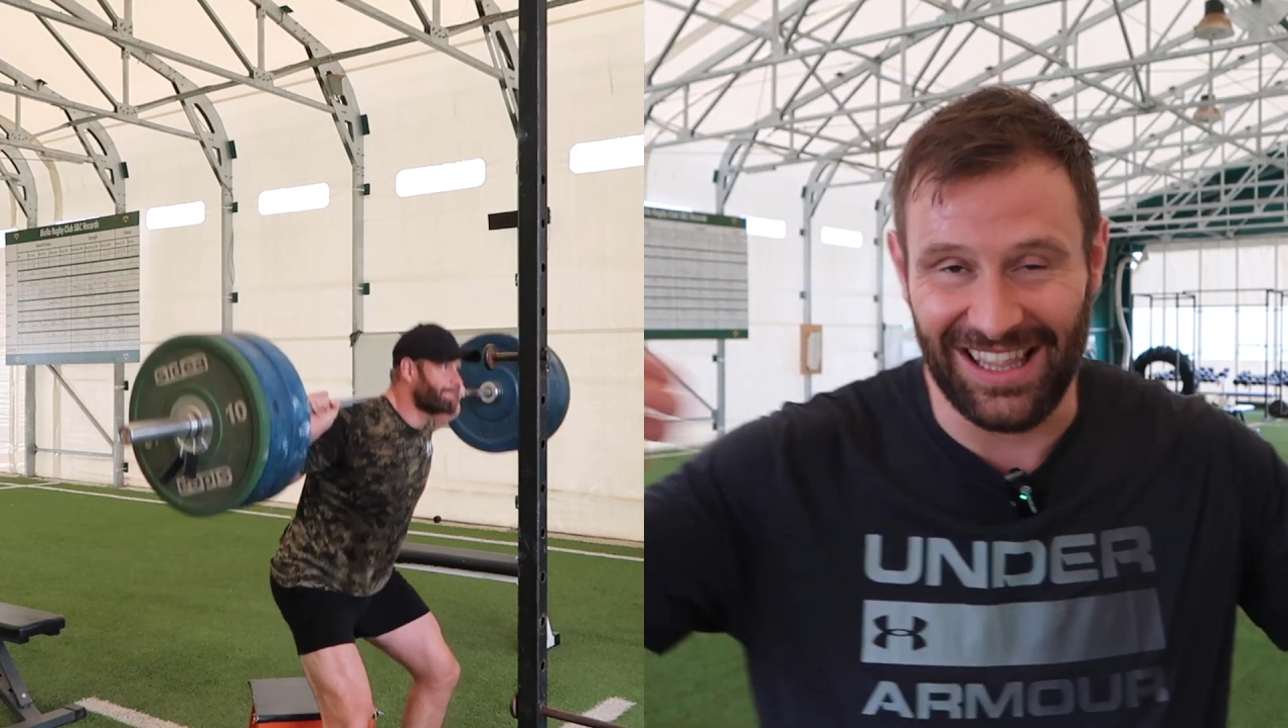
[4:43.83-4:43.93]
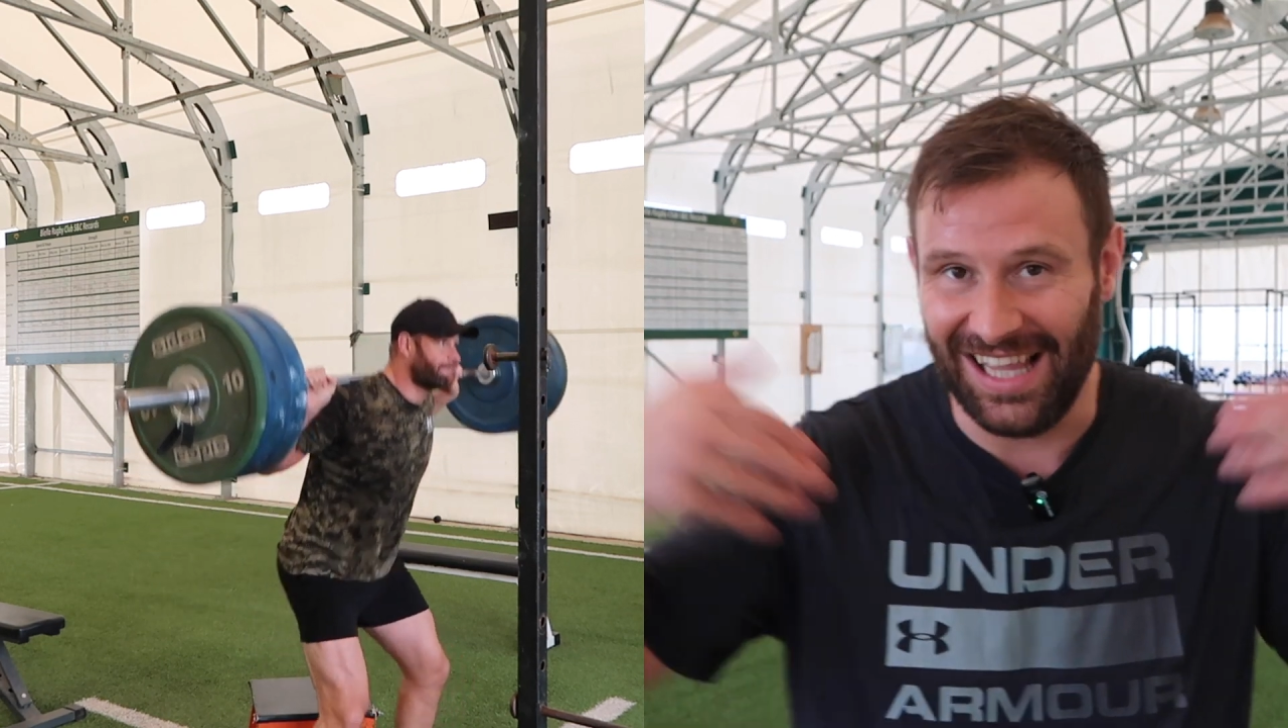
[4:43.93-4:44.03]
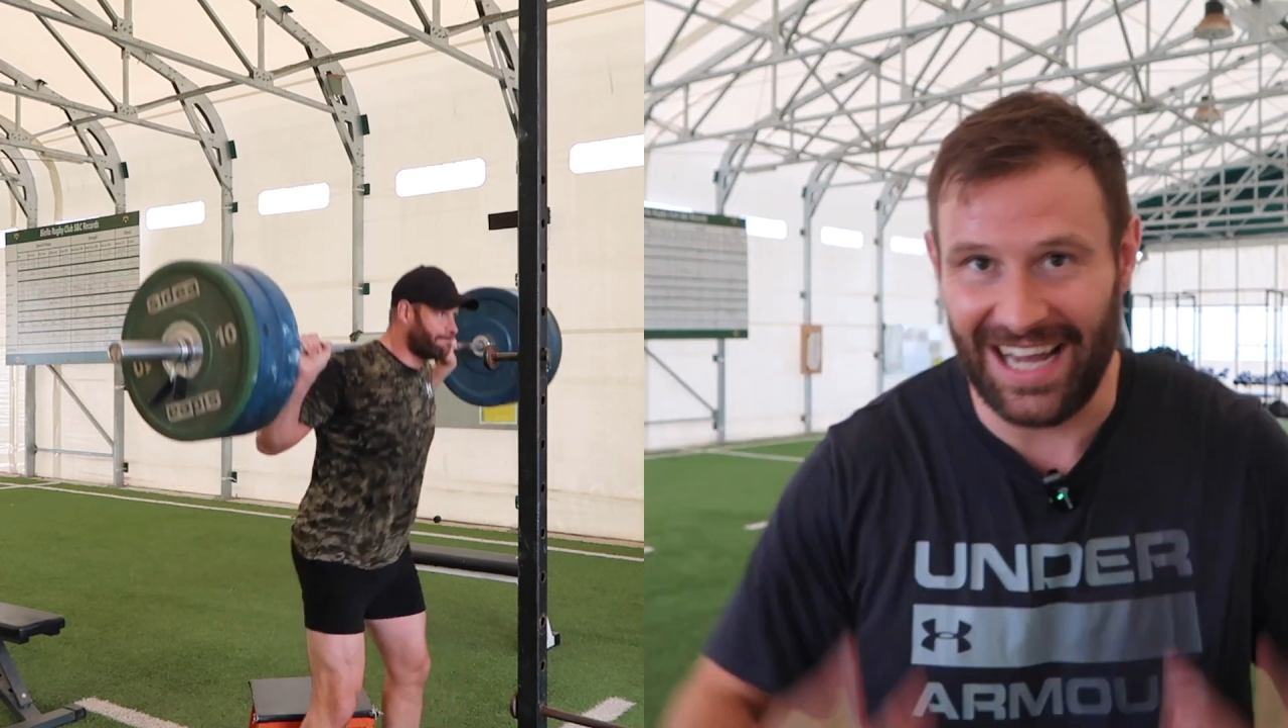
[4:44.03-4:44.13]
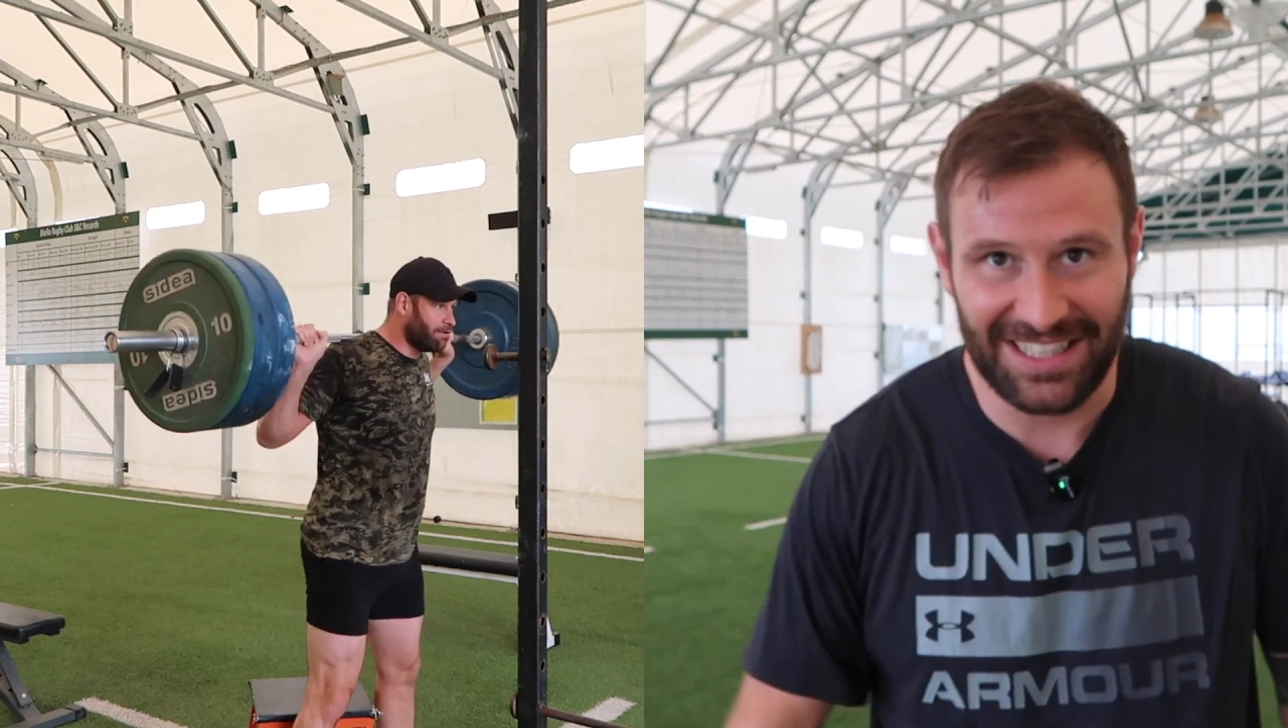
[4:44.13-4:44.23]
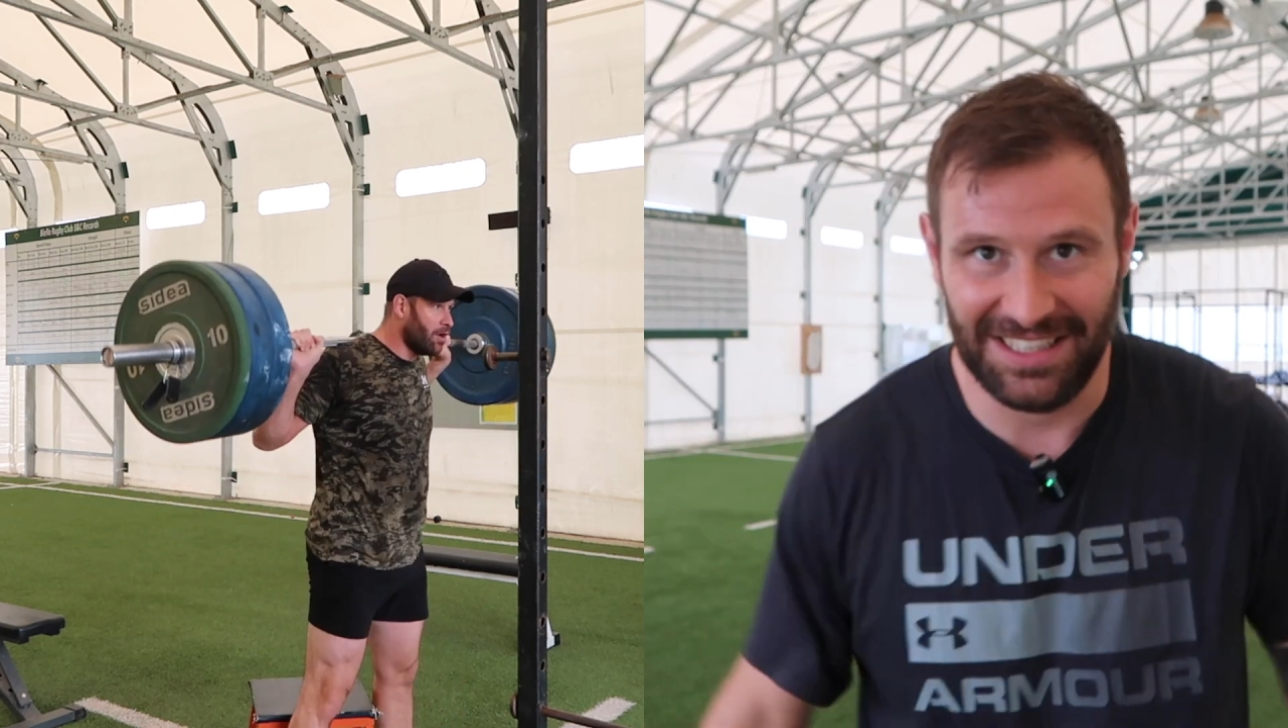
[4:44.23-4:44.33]

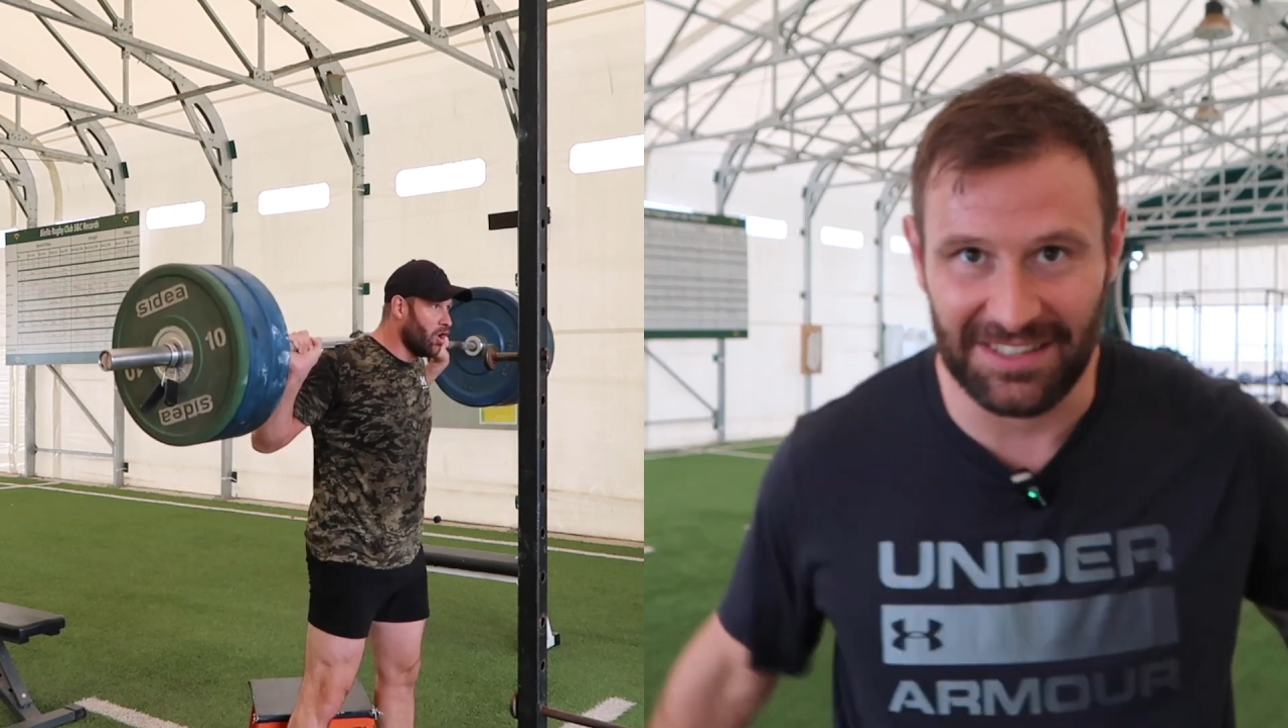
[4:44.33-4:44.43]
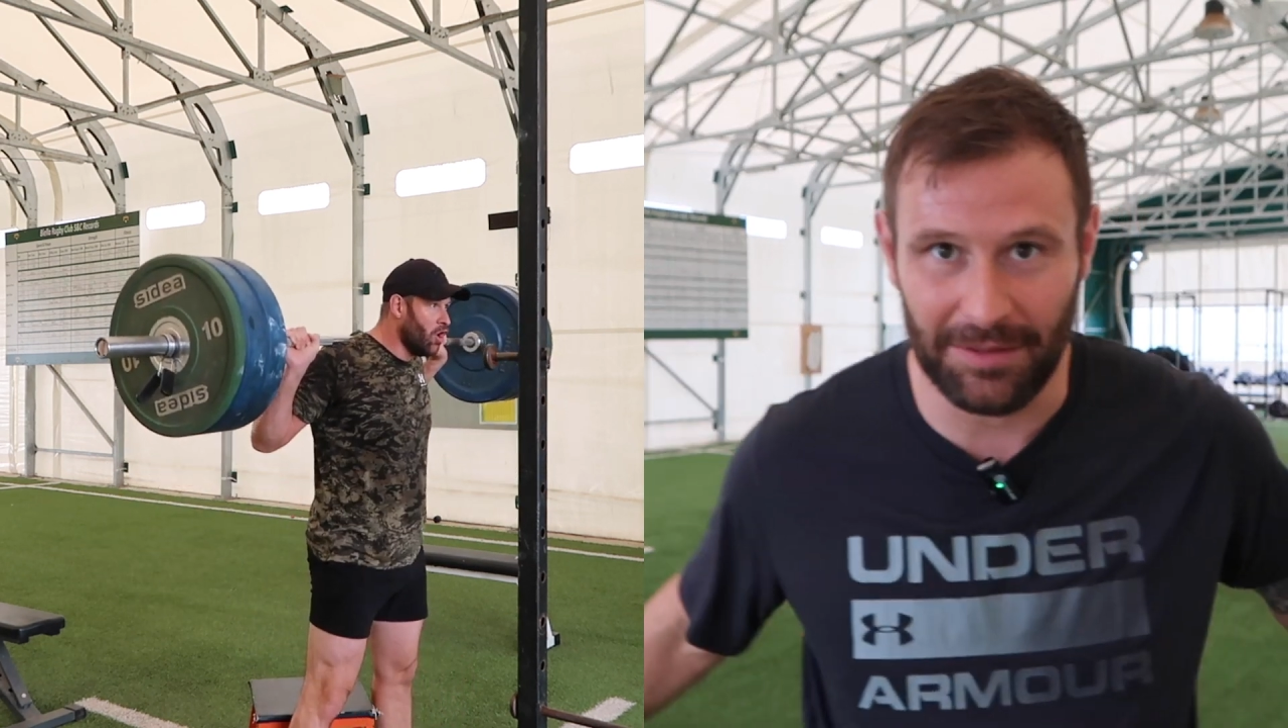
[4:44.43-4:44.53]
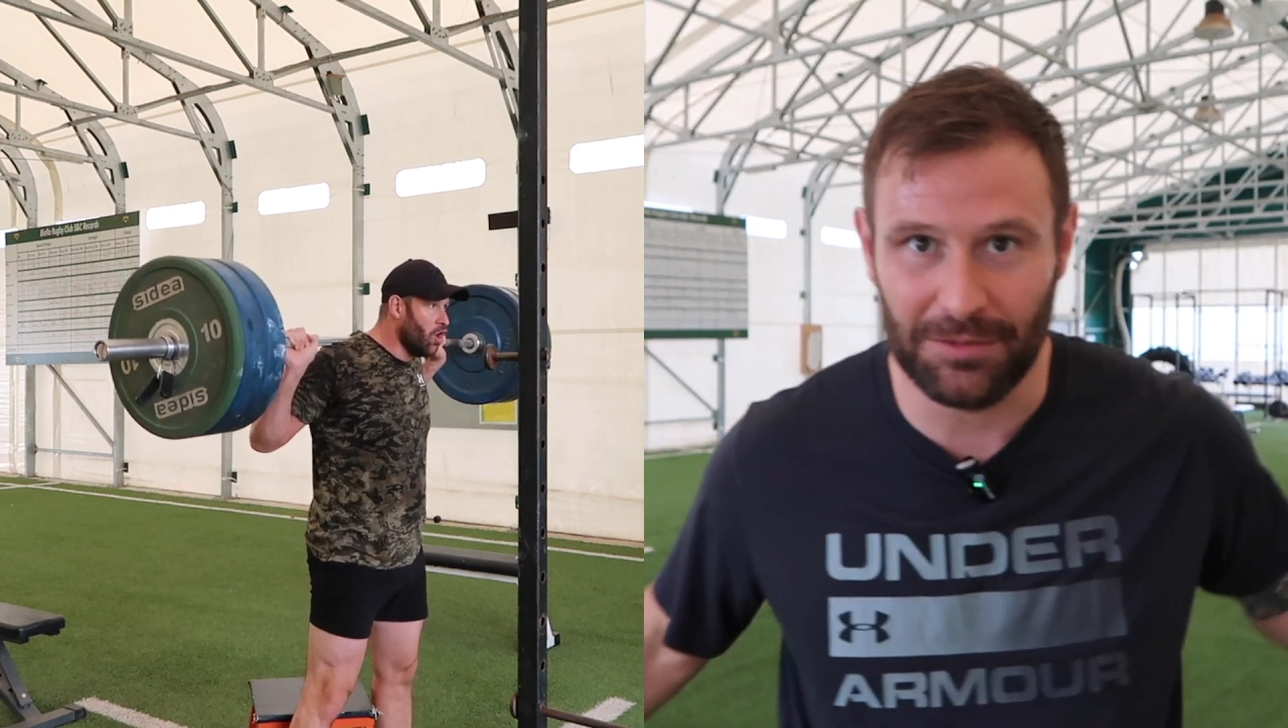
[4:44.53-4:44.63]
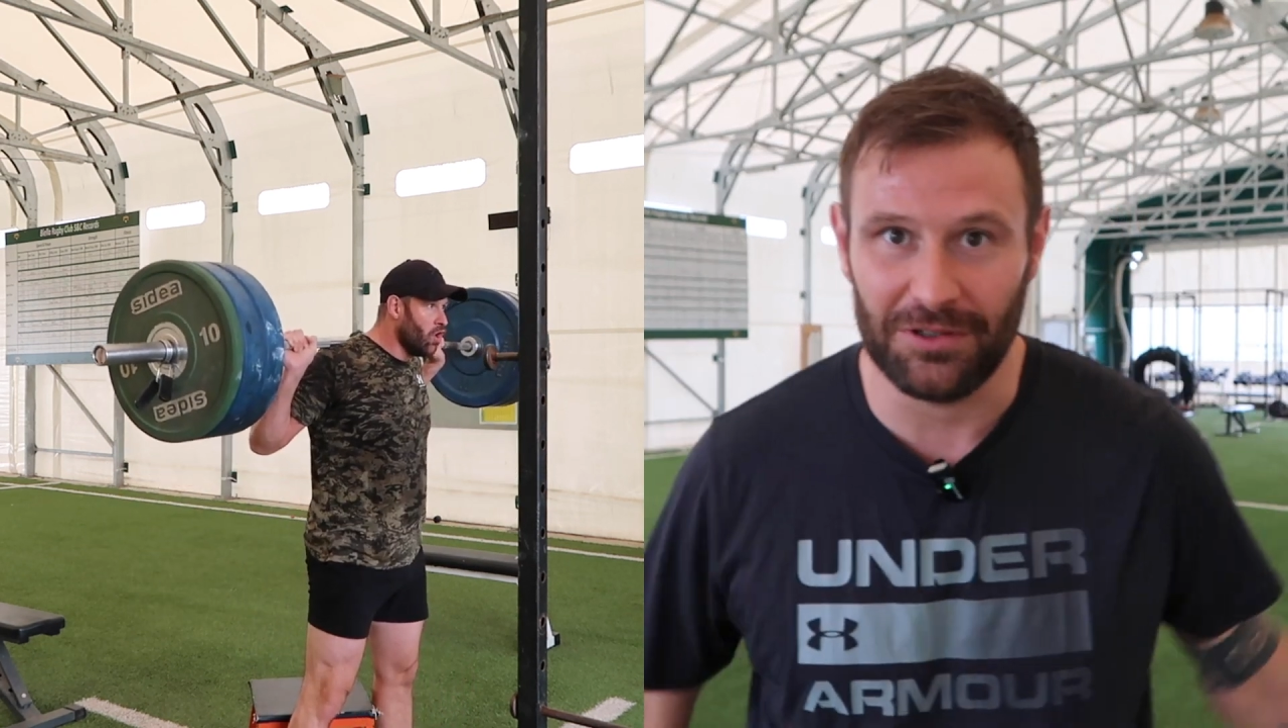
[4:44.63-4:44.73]
lactate dump.